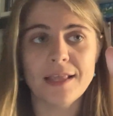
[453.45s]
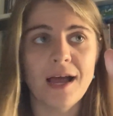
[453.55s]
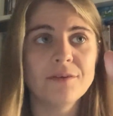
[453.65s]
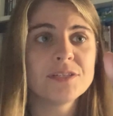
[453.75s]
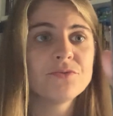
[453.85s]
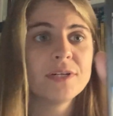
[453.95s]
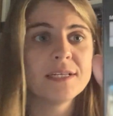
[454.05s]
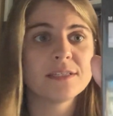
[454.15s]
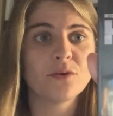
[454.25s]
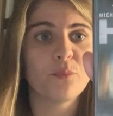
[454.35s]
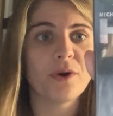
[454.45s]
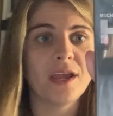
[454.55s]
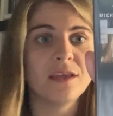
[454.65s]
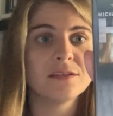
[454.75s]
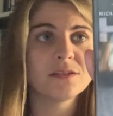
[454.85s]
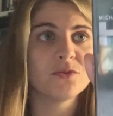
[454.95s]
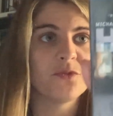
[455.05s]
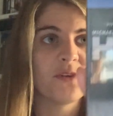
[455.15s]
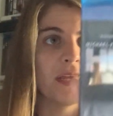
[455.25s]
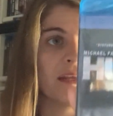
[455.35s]
I was really surprised to
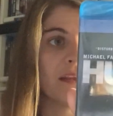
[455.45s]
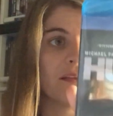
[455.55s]
find